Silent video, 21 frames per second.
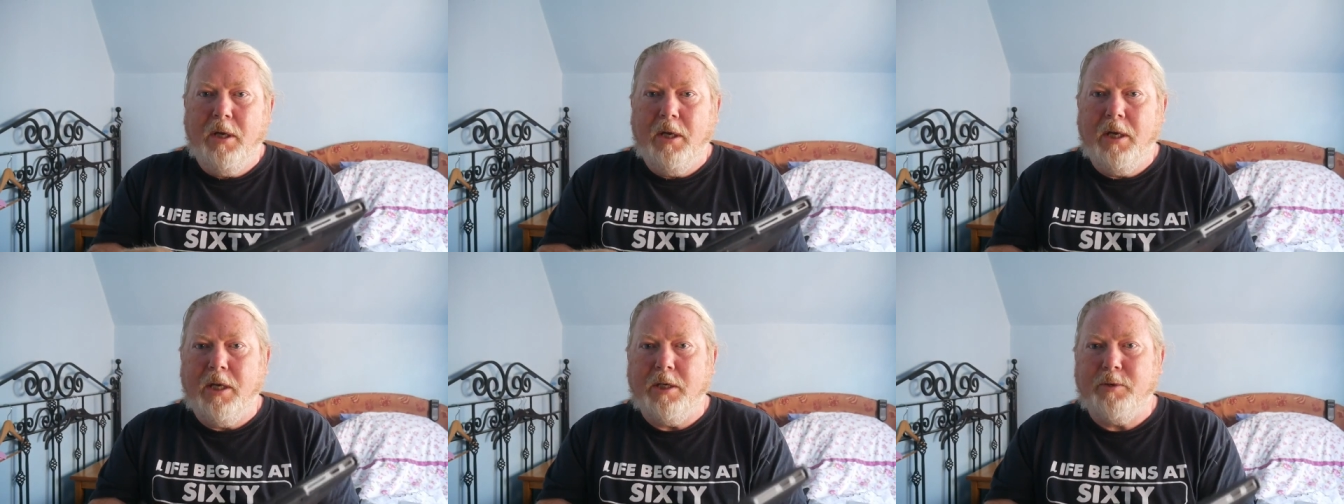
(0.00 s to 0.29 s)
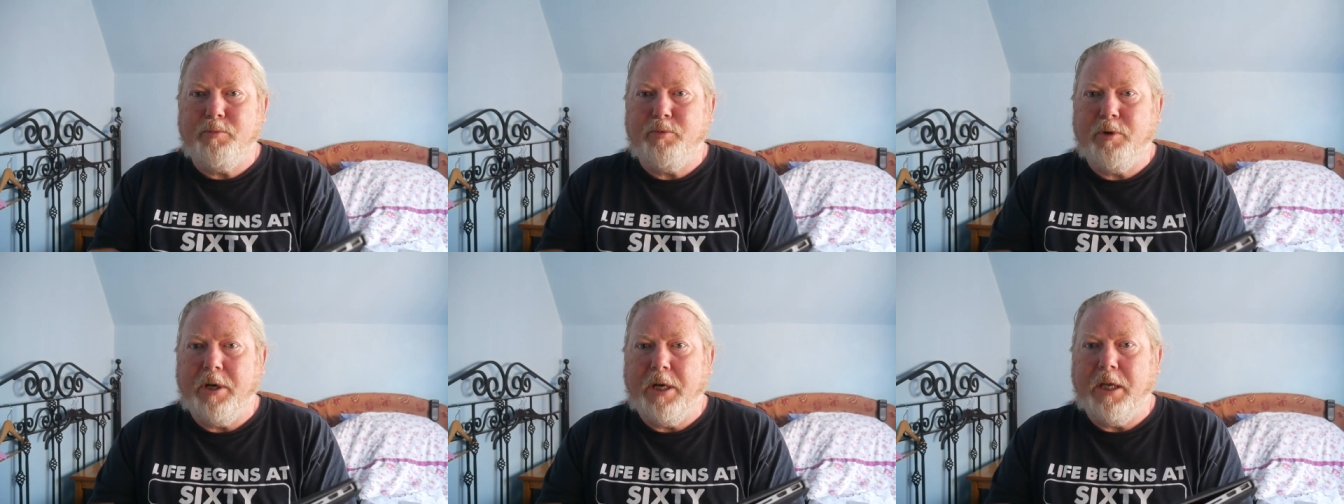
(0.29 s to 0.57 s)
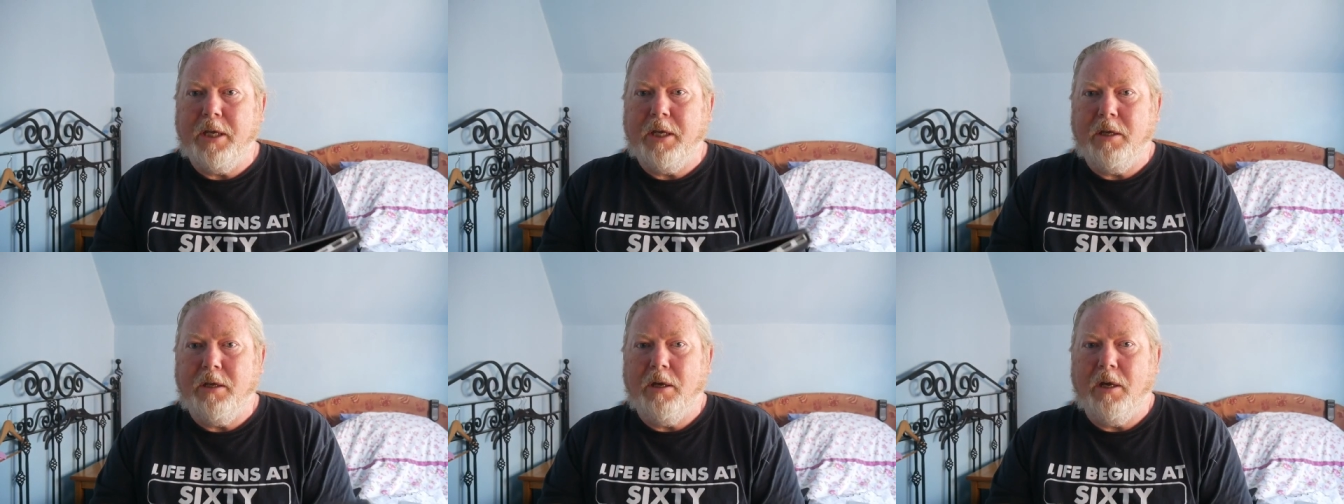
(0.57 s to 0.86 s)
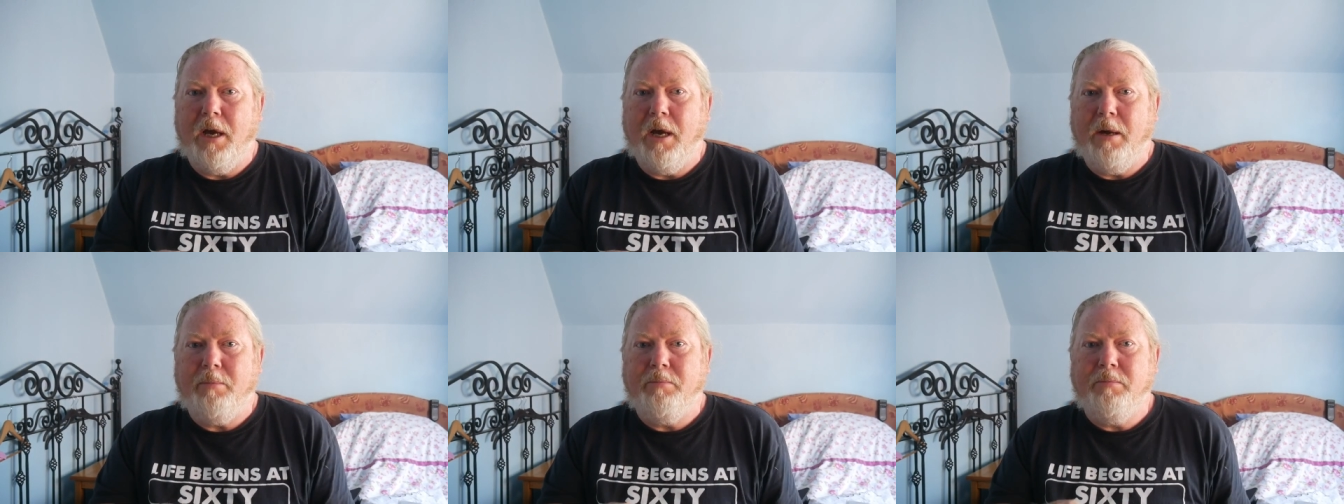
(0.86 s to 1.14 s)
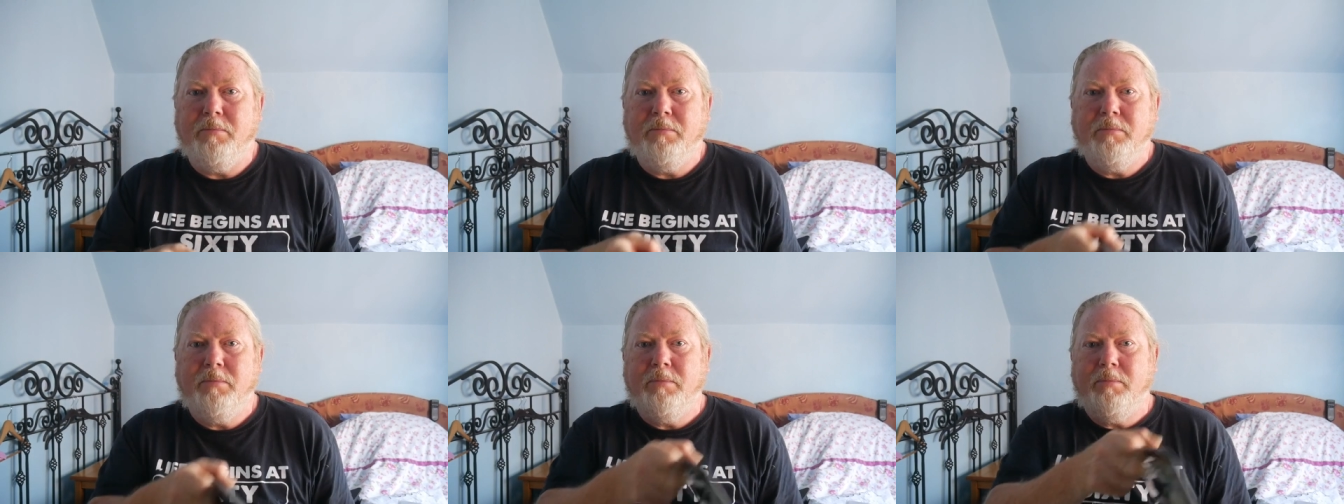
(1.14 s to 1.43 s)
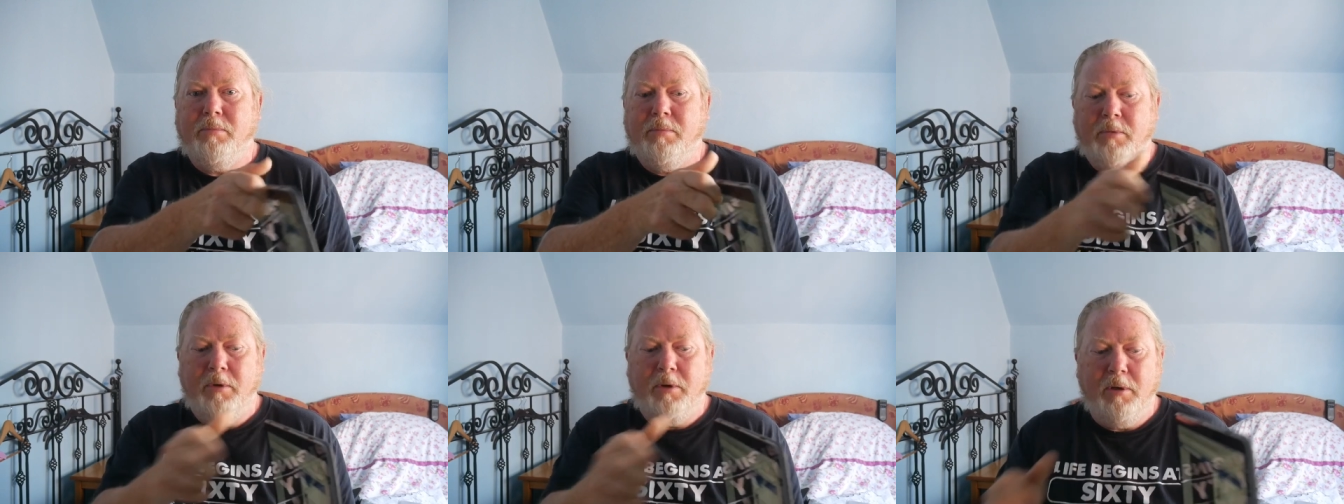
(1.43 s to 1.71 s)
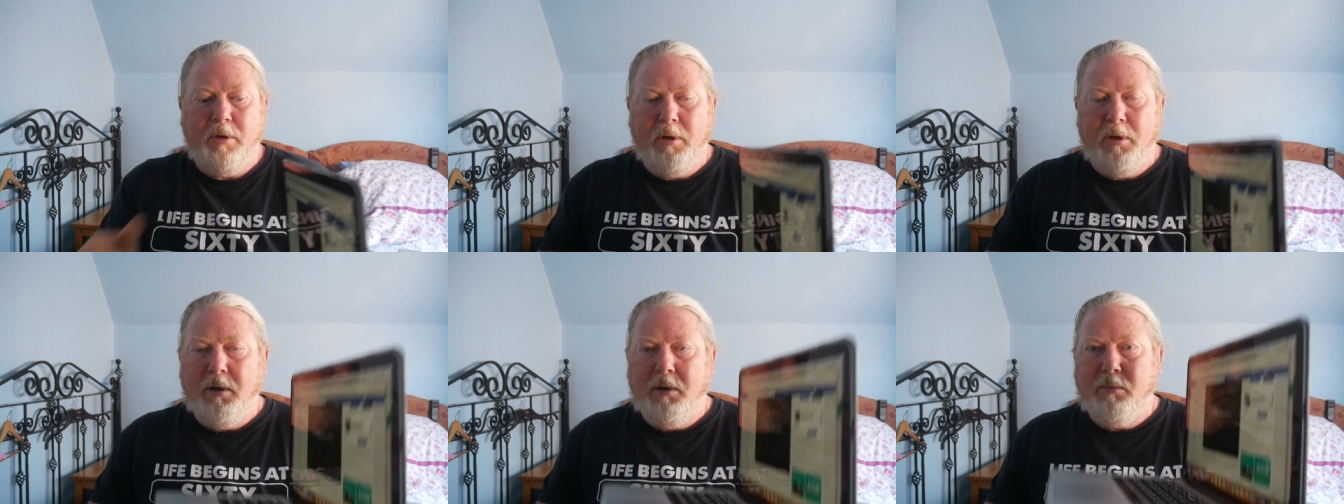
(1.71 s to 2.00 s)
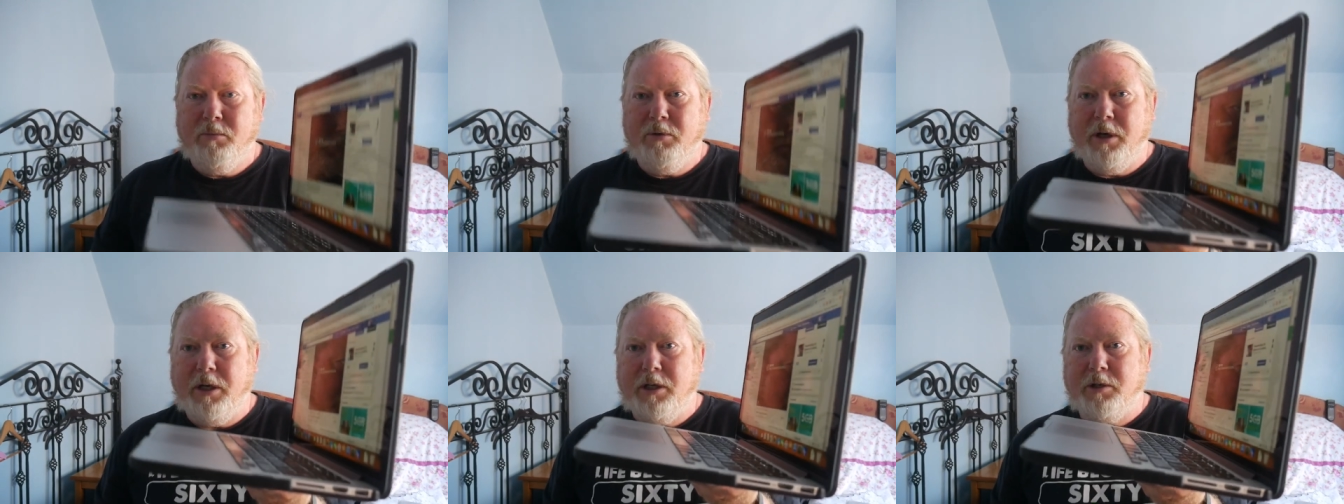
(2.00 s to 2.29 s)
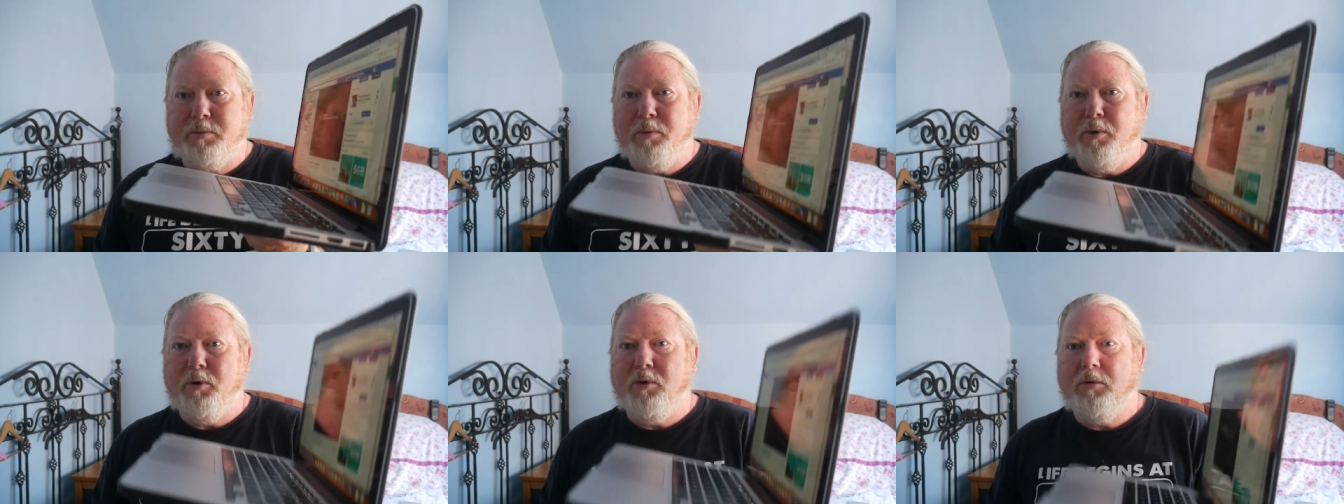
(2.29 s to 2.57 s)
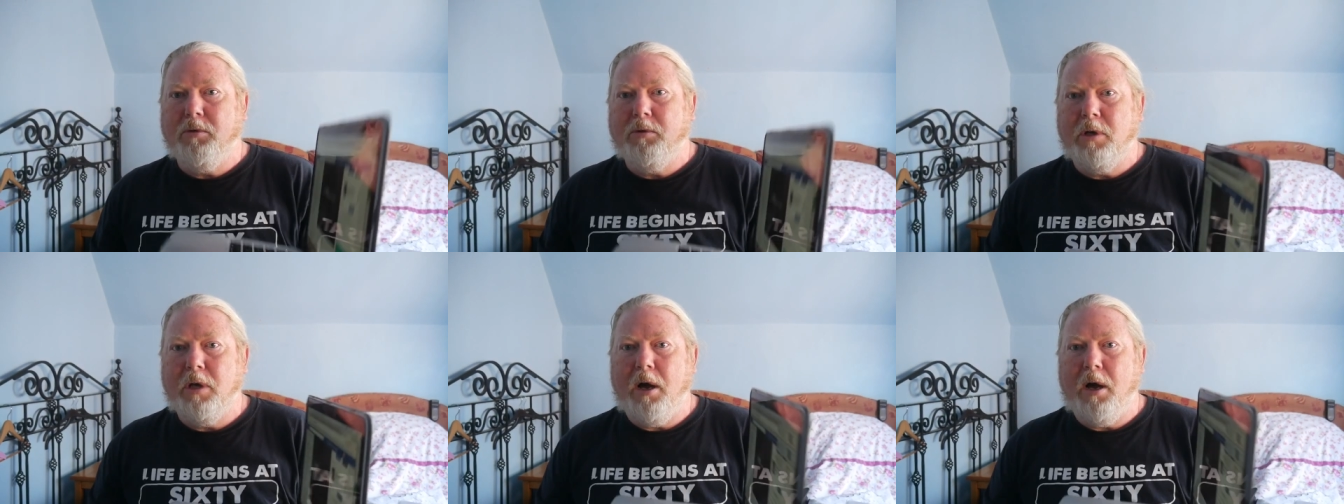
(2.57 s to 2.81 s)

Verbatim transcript: It's pretty, um, pretty small,